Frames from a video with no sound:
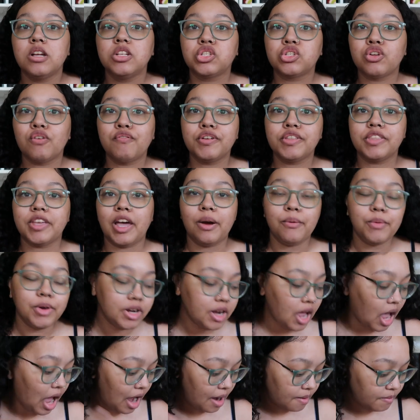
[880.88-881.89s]
So for that
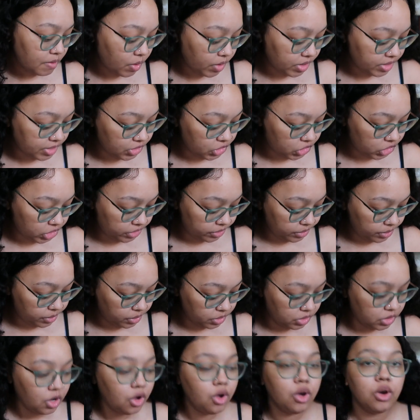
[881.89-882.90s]
one, I'm going to
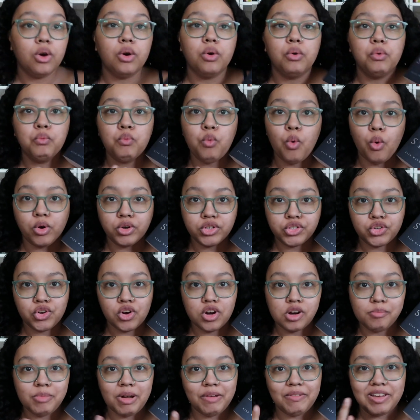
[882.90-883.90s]
choose War
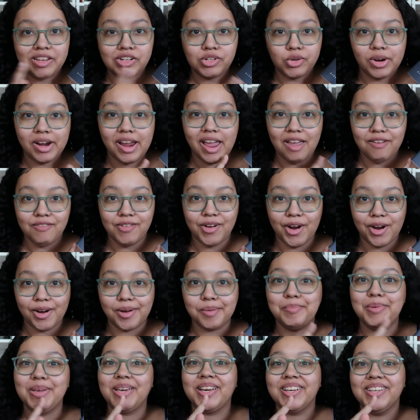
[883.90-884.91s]
Storm by Victoria
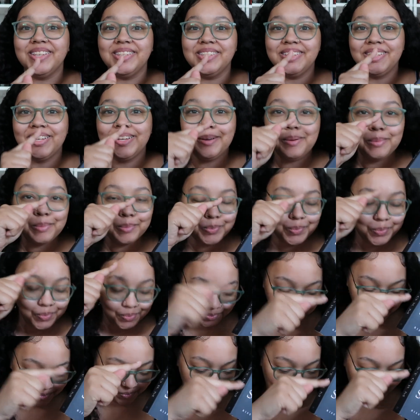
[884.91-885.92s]
Aveyard because
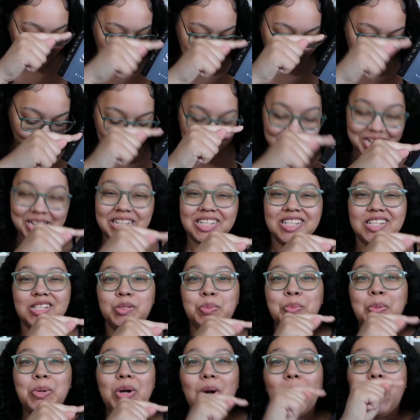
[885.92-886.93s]
I've been trying to get through
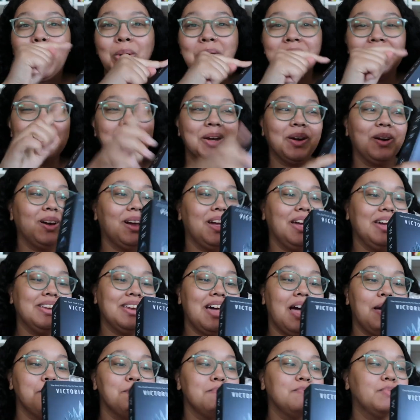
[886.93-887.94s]
this book all year, and
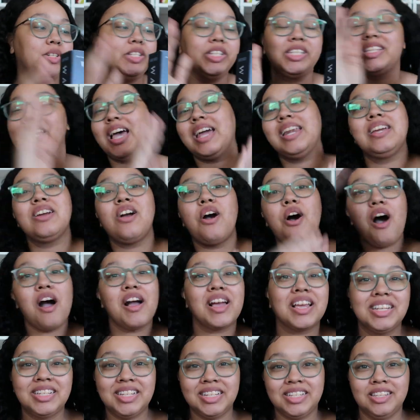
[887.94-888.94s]
I'm deciding
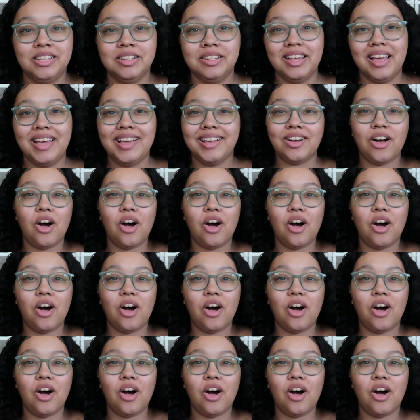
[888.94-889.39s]
August is the